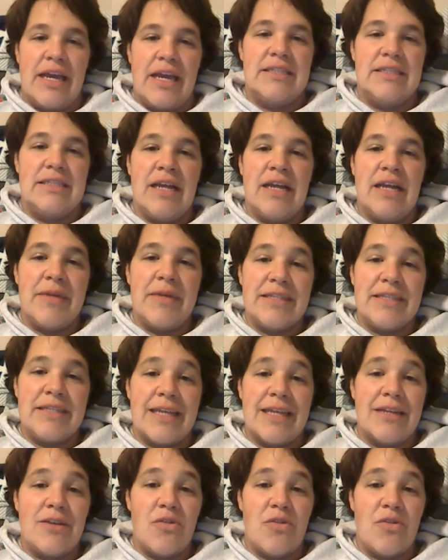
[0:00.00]
It's not
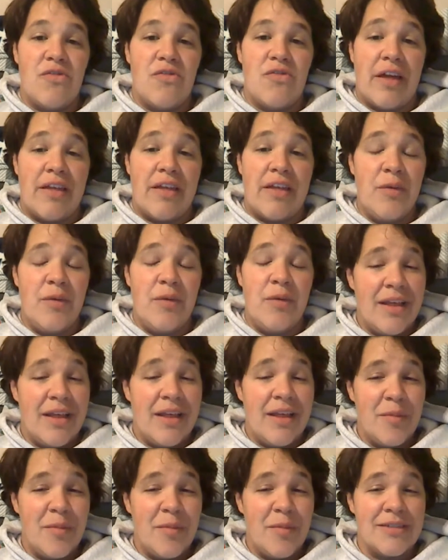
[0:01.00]
because I don't value what the
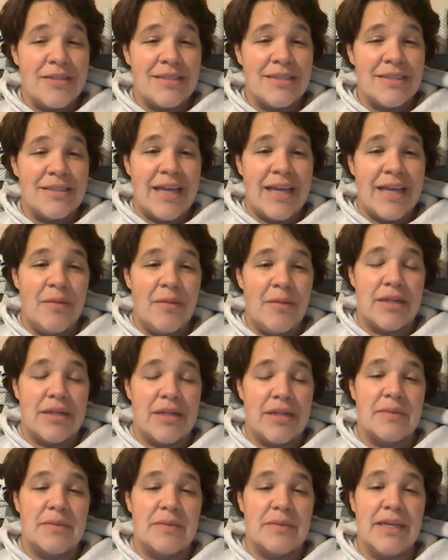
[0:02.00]
other person's saying, but
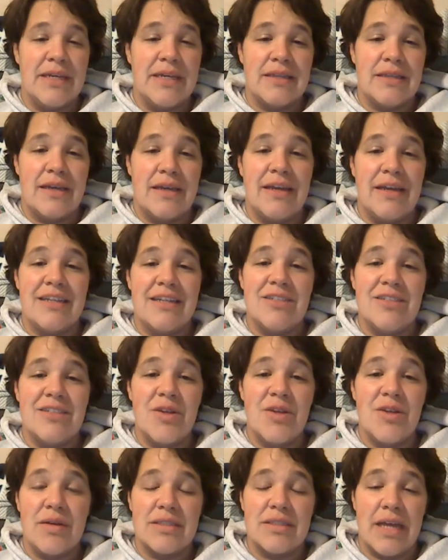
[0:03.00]
it's because I get
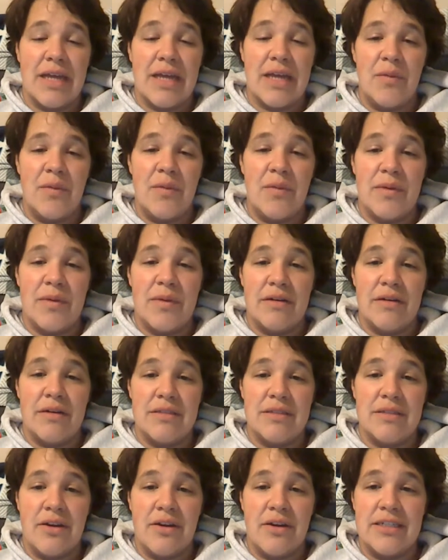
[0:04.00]
so excited when
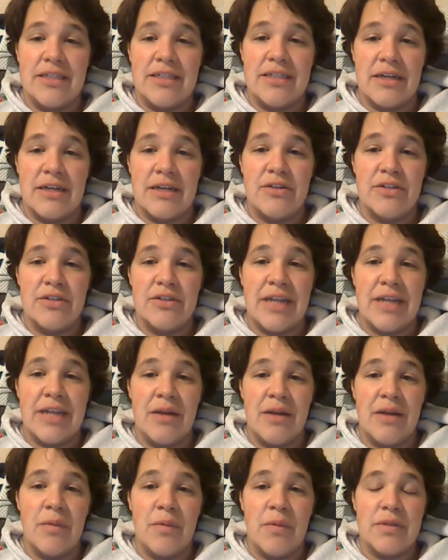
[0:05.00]
they're starting to
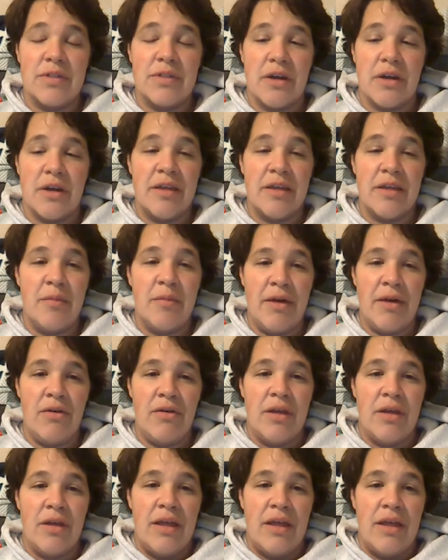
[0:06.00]
understand what we're talking
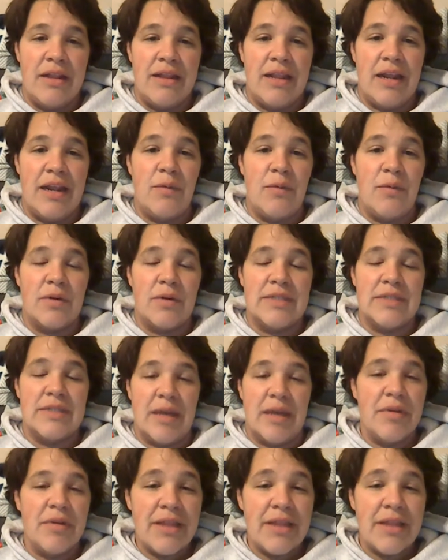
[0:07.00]
about that I want
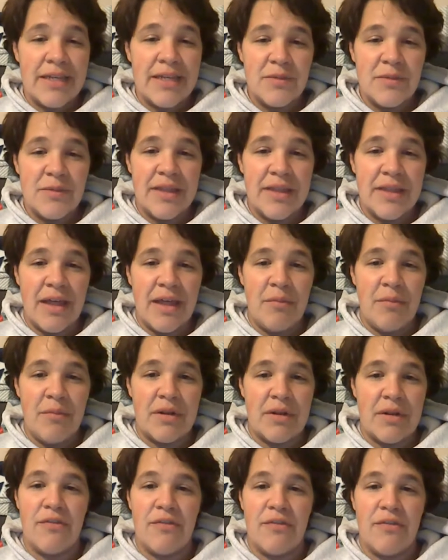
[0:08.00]
to empathize with
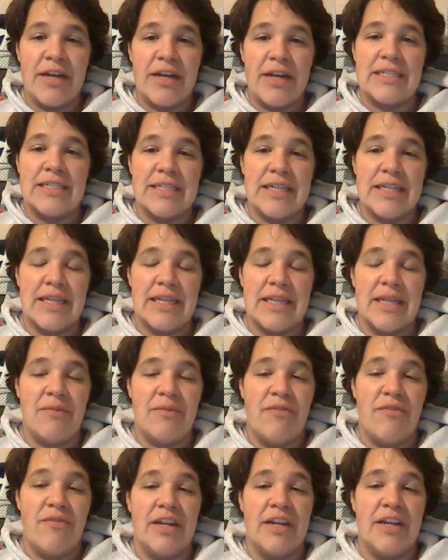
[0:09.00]
them, and I forget to let
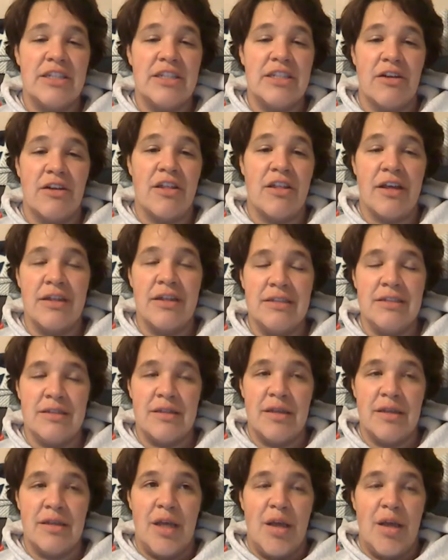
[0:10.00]
them finish their thoughts
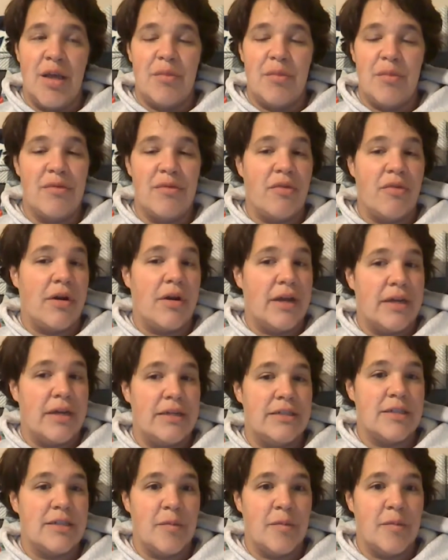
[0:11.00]
before
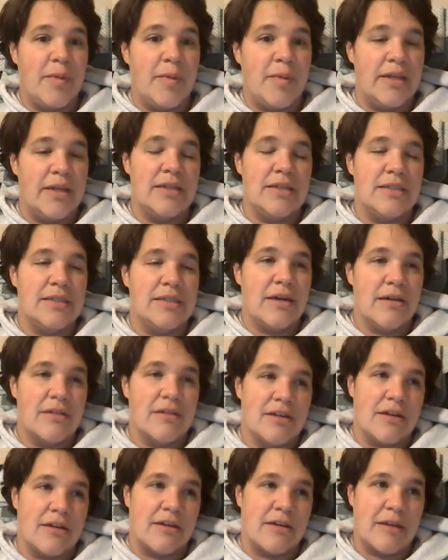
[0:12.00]
I jump in and
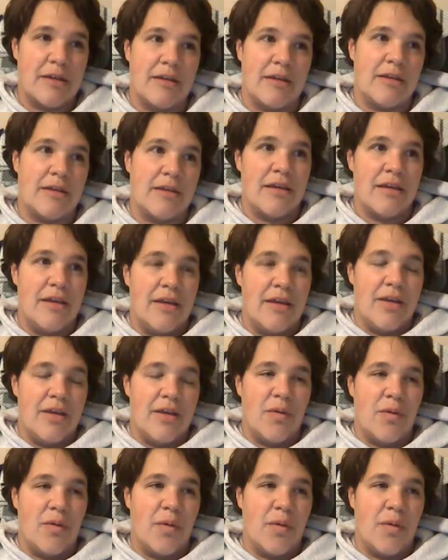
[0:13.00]
start talking
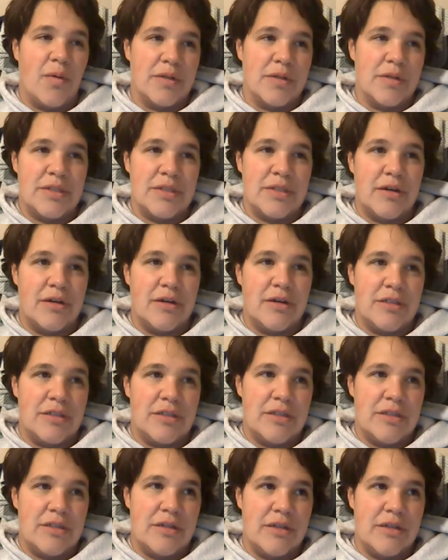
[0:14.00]
or start